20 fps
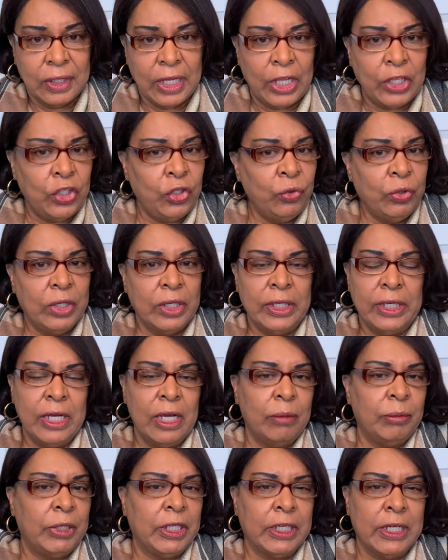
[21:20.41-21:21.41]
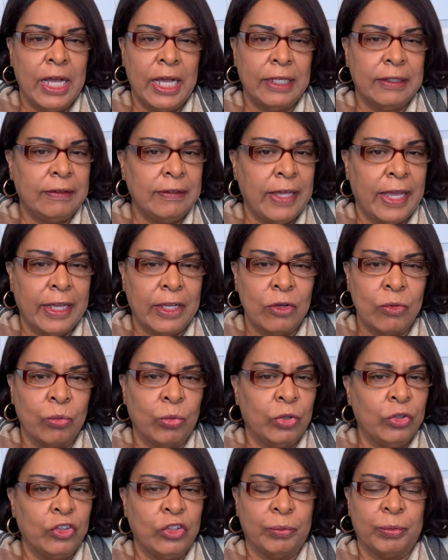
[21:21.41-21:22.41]
And you can come into contact and
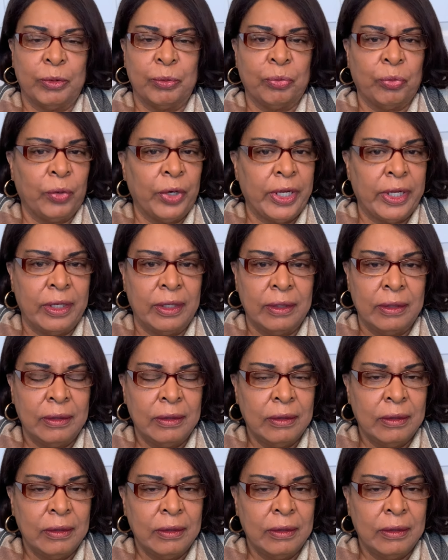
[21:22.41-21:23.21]
worship and pray